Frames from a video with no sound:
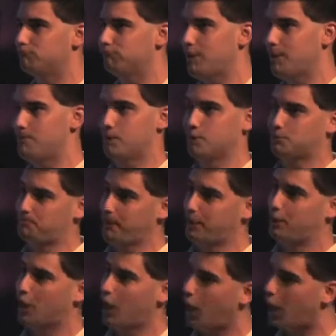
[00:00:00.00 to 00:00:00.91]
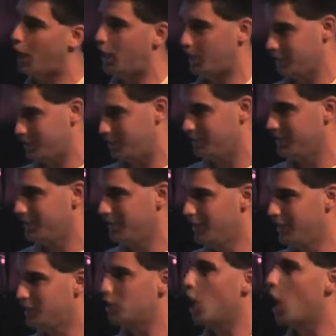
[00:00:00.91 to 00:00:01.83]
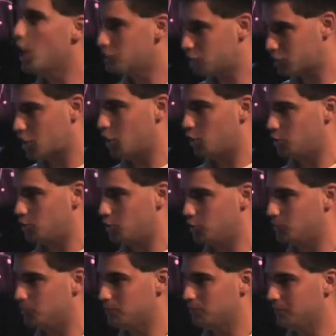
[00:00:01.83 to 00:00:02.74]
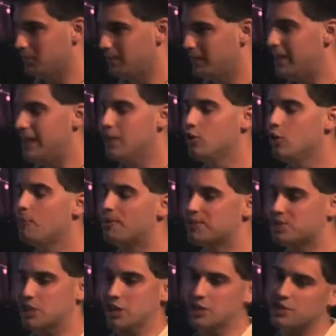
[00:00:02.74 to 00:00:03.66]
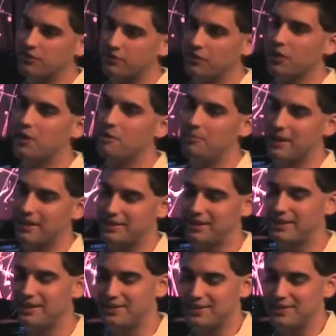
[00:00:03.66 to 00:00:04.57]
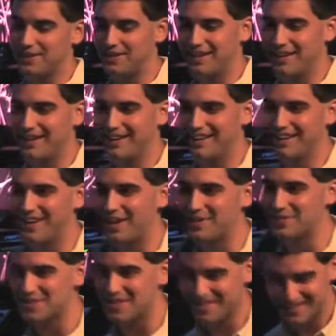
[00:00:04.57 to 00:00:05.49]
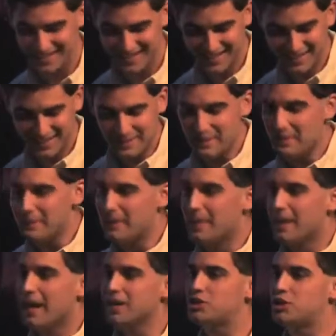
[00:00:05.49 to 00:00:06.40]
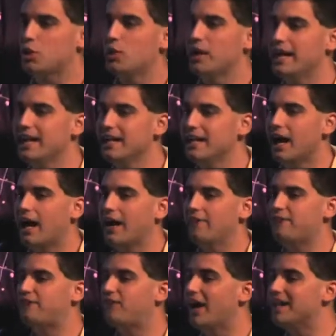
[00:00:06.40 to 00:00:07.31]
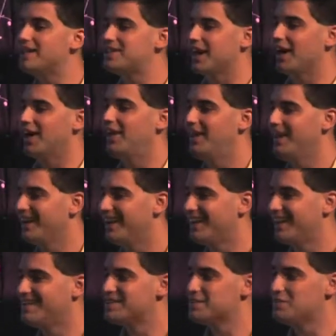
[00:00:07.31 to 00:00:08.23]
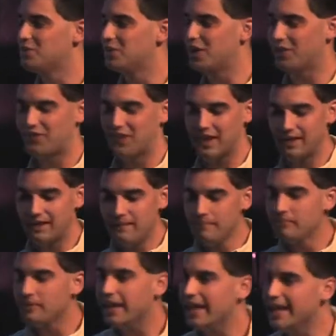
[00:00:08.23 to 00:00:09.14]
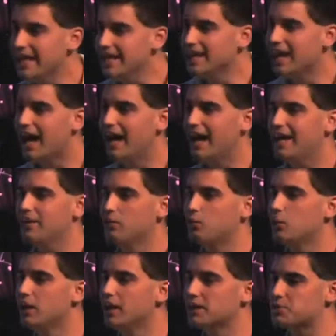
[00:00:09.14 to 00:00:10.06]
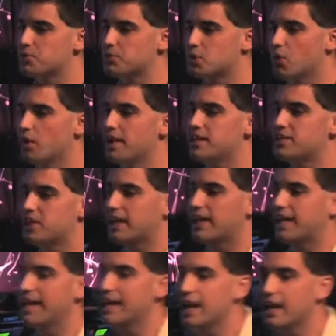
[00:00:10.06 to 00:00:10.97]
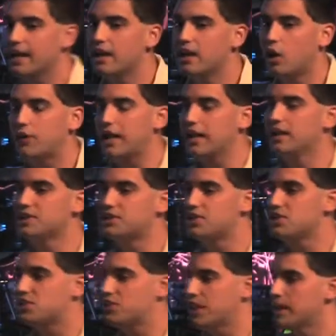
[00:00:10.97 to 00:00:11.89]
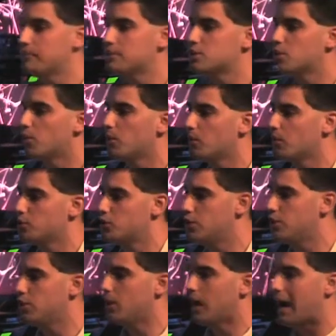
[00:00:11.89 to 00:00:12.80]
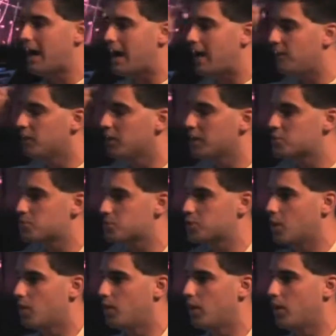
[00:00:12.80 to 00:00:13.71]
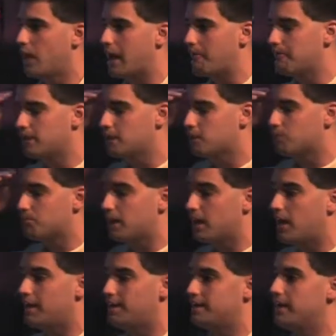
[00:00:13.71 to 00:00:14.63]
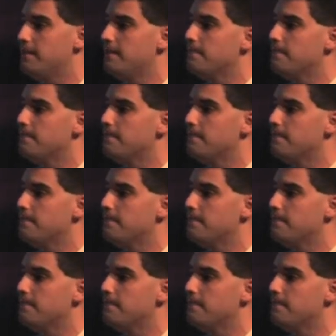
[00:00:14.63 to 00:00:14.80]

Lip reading: It must be God. God's calling you." They didn't know about schizophrenia back then, okay? I'm just kidding. And so Eli finds out, some of you caught that. Eli realized what's going on. He's like, "Okay, listen, Samuel, this is what I want you to do. I realize what's going on. I'm a little blind.